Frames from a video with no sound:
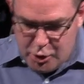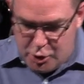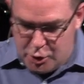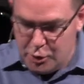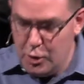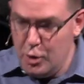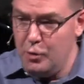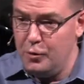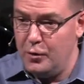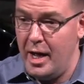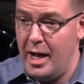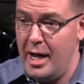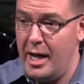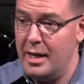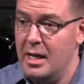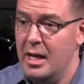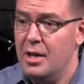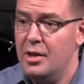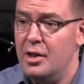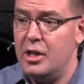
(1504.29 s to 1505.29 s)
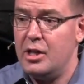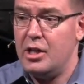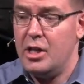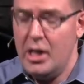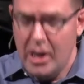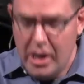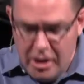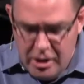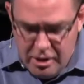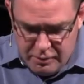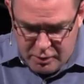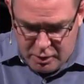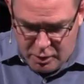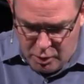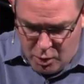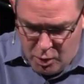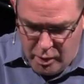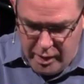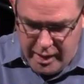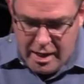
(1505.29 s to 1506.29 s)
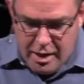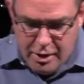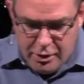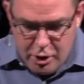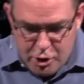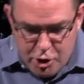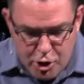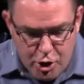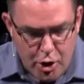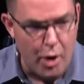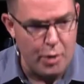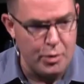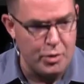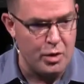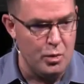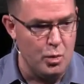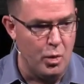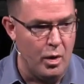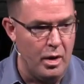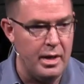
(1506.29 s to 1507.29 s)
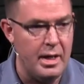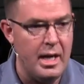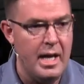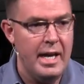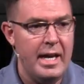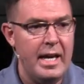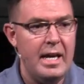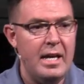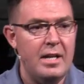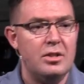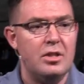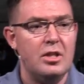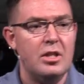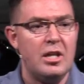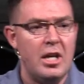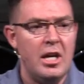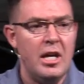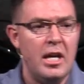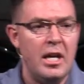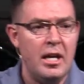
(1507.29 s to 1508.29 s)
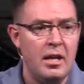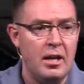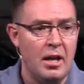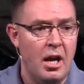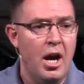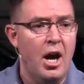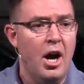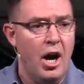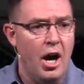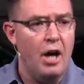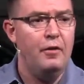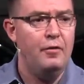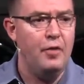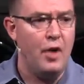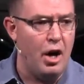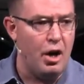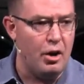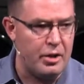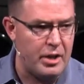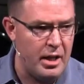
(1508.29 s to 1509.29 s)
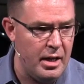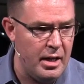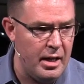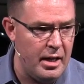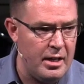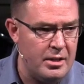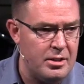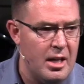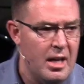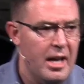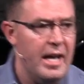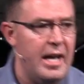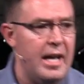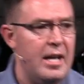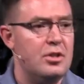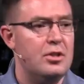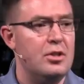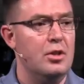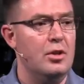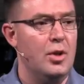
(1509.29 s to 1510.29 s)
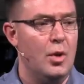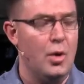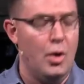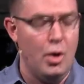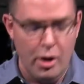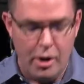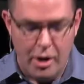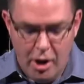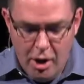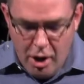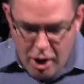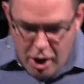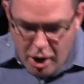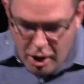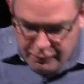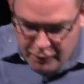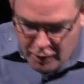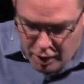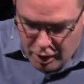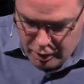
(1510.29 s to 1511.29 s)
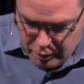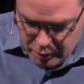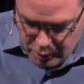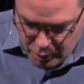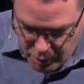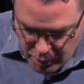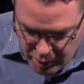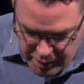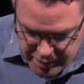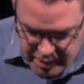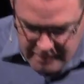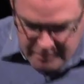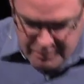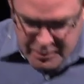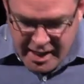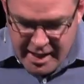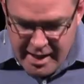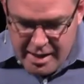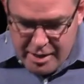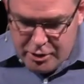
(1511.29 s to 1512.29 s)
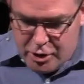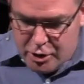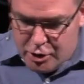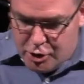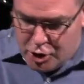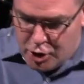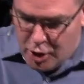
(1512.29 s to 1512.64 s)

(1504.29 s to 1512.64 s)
the true vine, the King of glory, the chosen one. He is the King of all kings. He is the Lord of all lords. He is the